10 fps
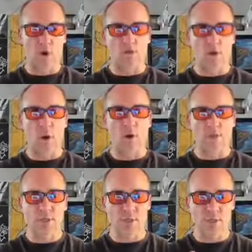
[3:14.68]
for our
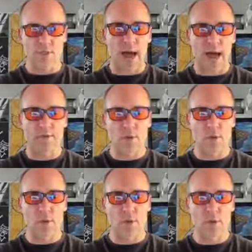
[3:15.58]

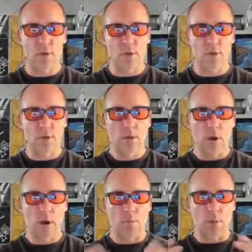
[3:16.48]
survival,
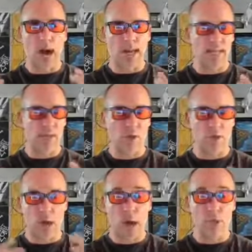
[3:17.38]
our bodies, our
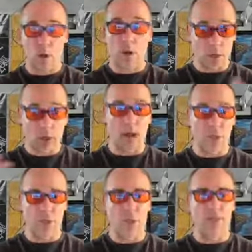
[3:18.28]

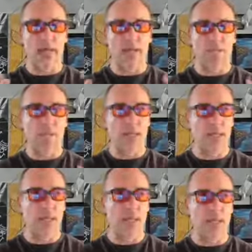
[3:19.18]
consciousness had to
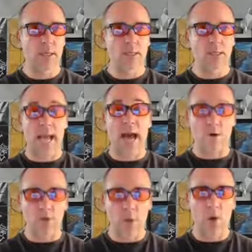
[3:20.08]
be
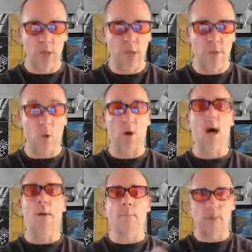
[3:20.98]
downloaded or
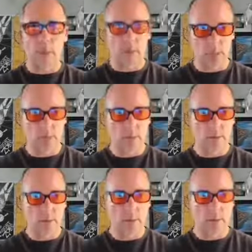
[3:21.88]
uploaded
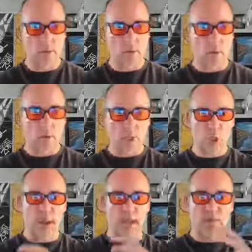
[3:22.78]
or
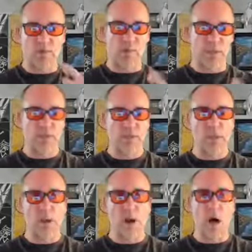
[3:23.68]
transferred into
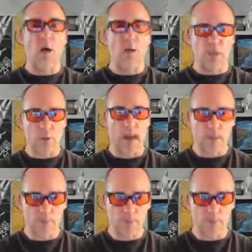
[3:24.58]
this hologram?